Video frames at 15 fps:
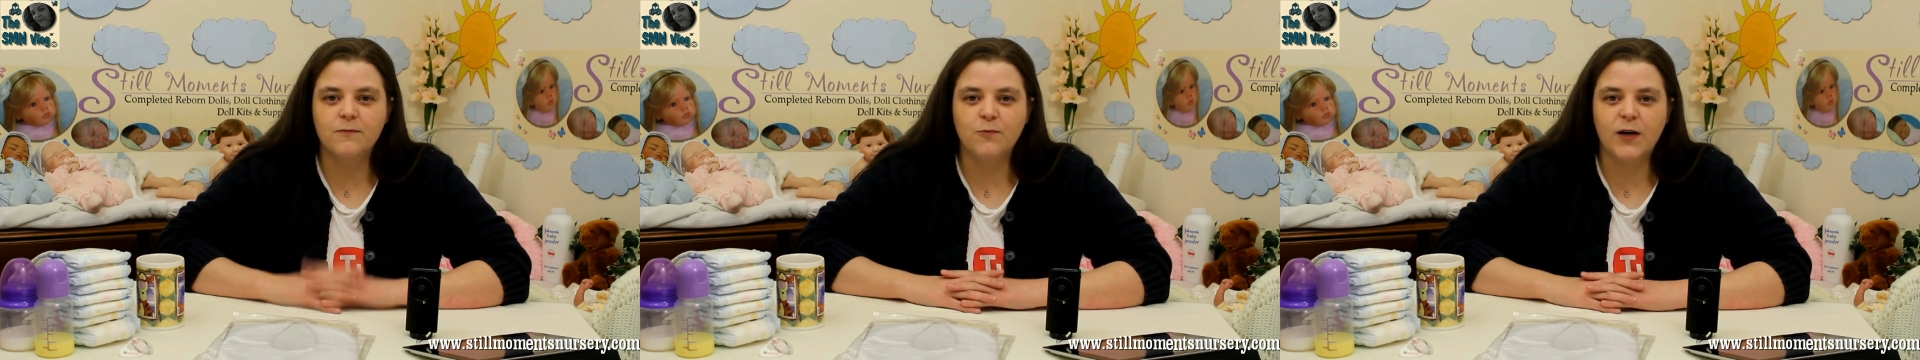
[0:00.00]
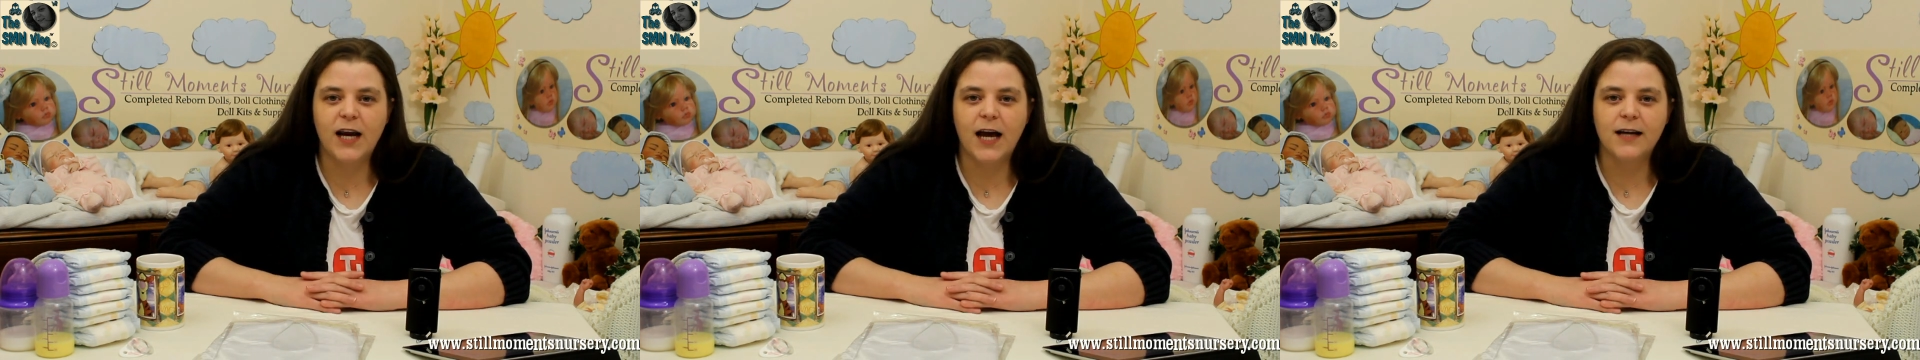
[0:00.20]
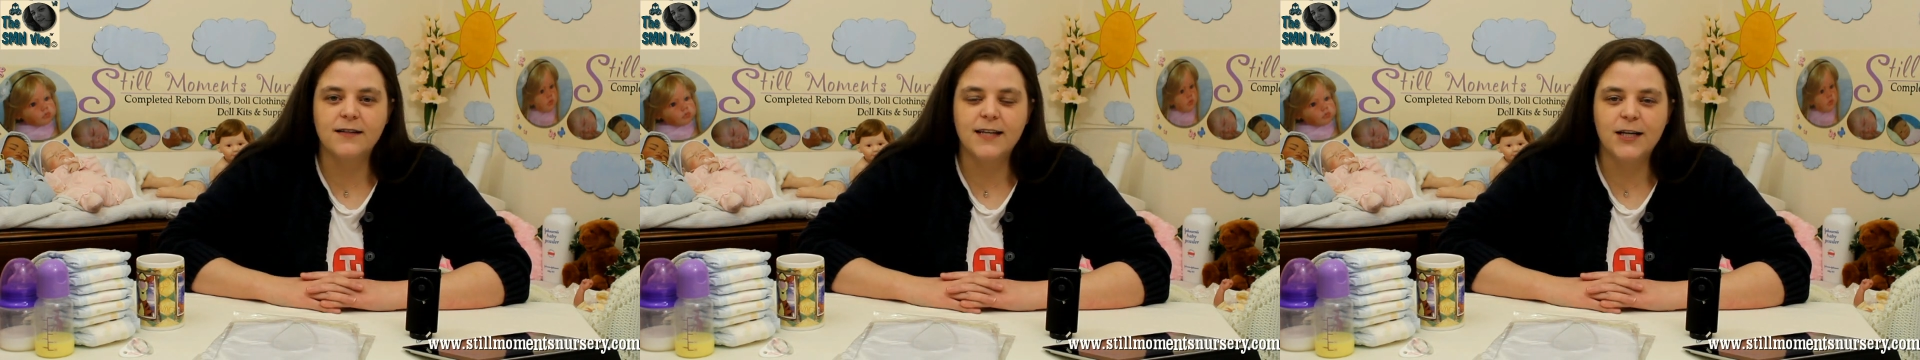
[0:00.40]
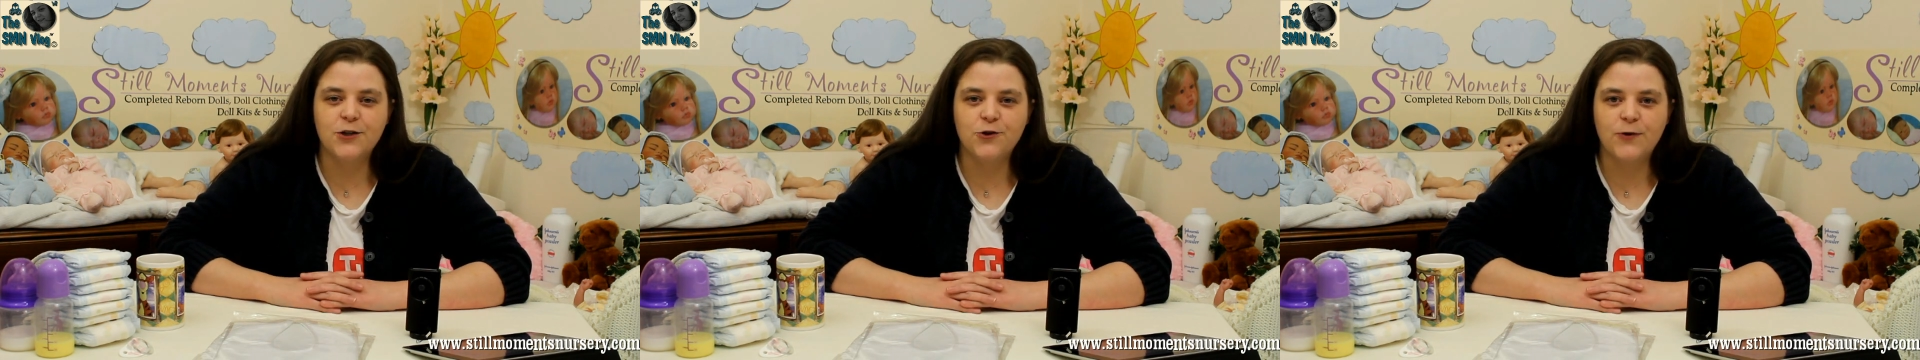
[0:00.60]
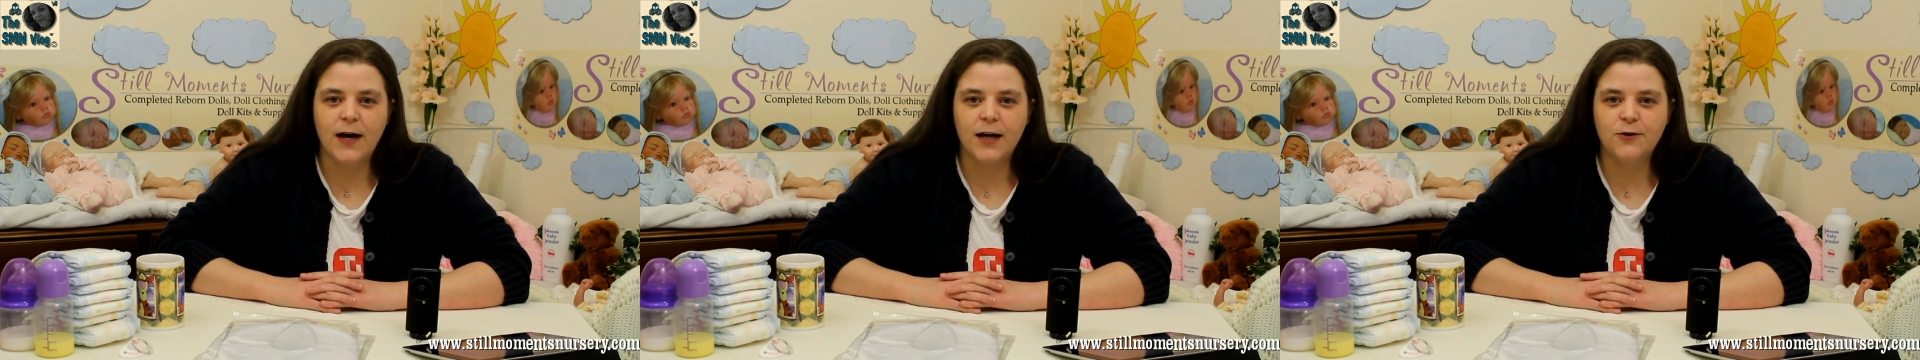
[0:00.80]
we can't
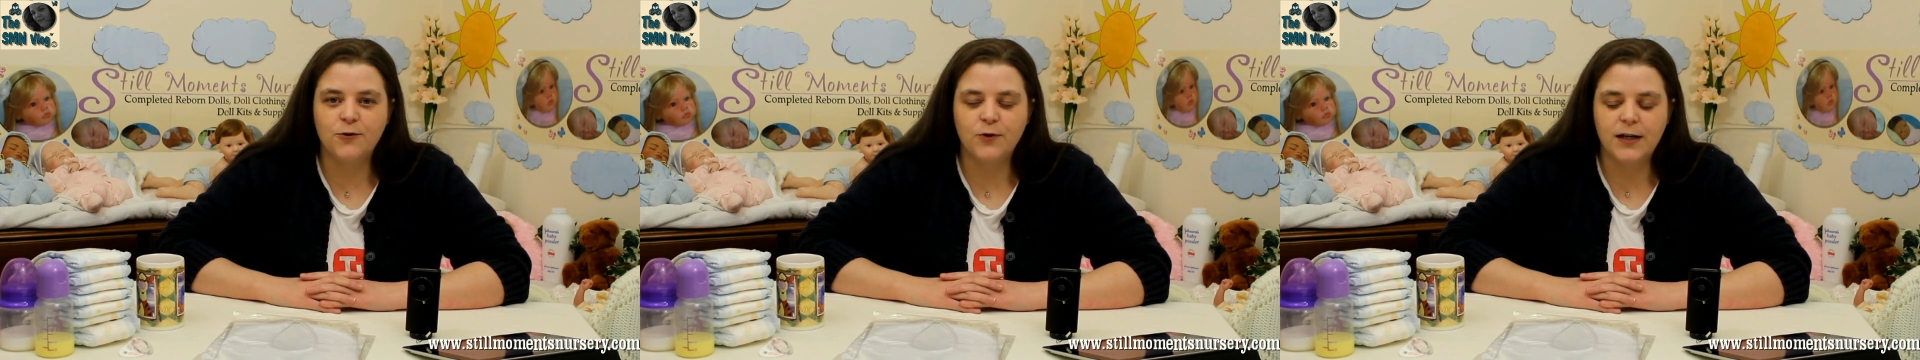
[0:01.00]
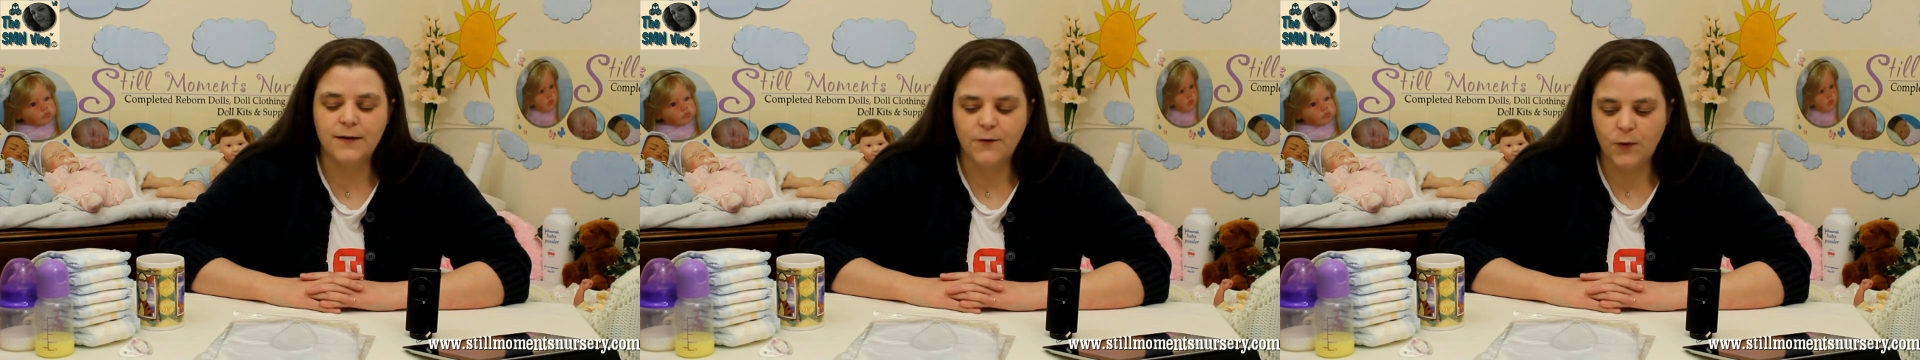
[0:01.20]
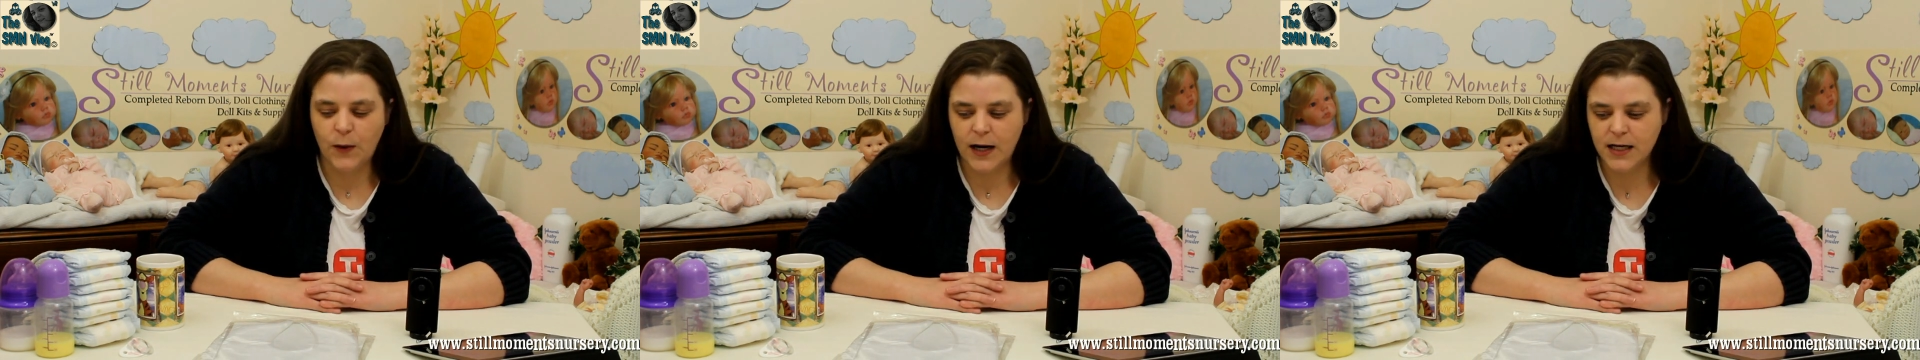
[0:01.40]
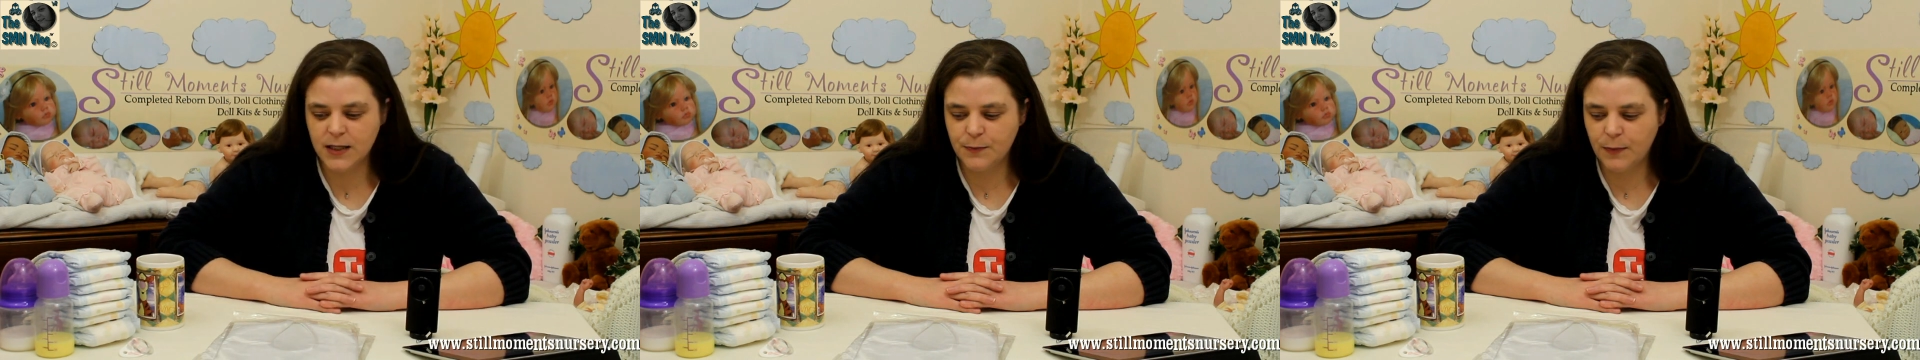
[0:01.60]
send you out your giveaways.